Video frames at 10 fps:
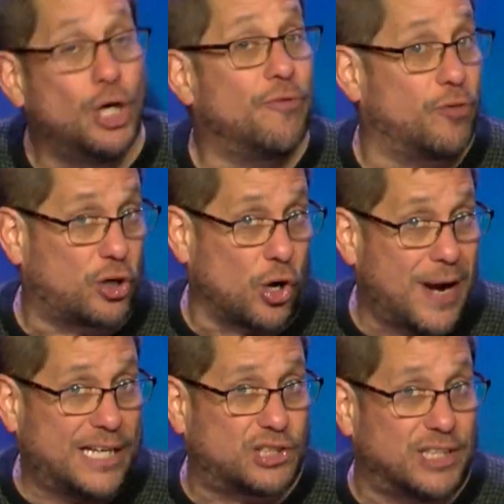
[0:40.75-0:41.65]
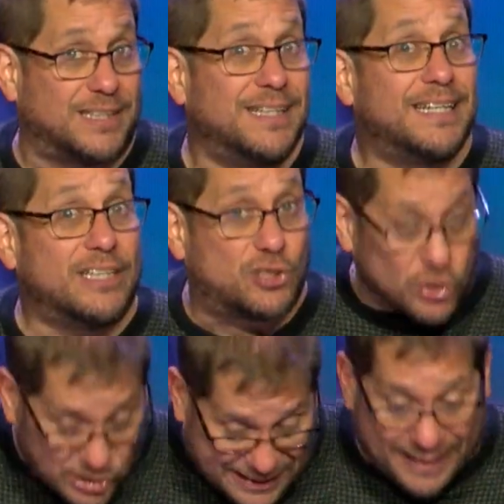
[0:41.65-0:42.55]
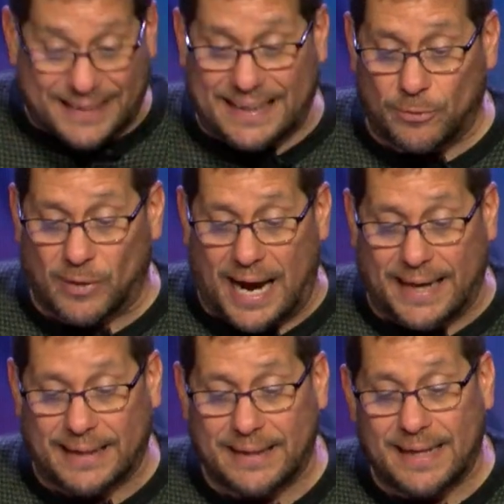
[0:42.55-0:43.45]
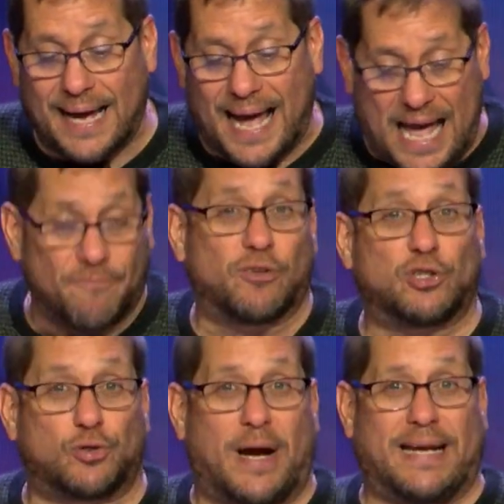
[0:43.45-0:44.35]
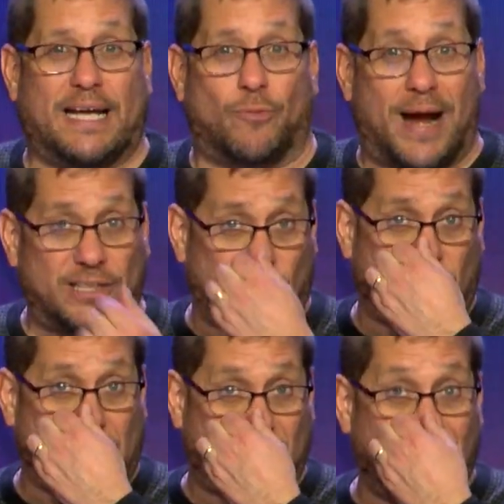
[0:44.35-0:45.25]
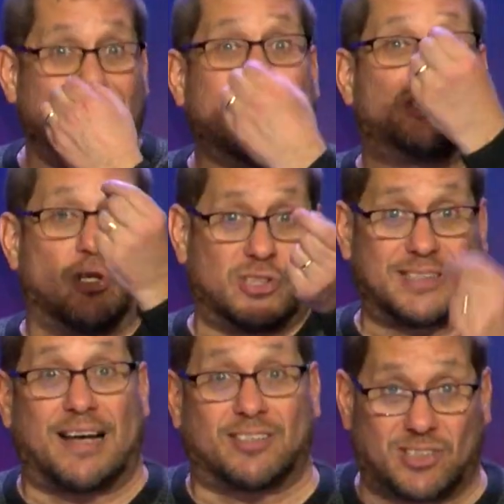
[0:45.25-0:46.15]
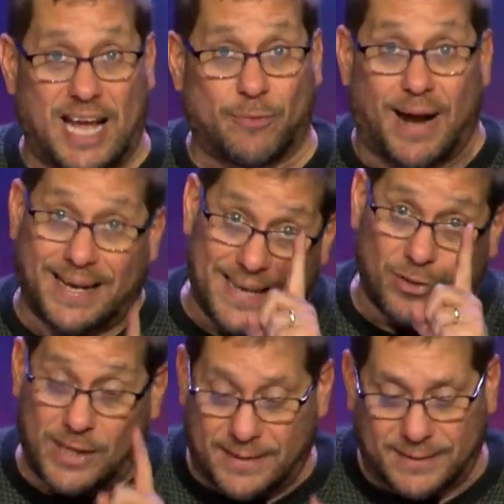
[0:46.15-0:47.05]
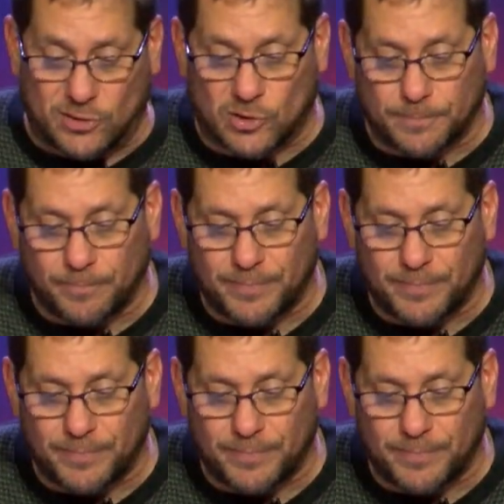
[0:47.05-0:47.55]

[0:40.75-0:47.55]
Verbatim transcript: For correction, it shows us how to get right. And for training in righteousness, it shows us how to stay right. Now look at this.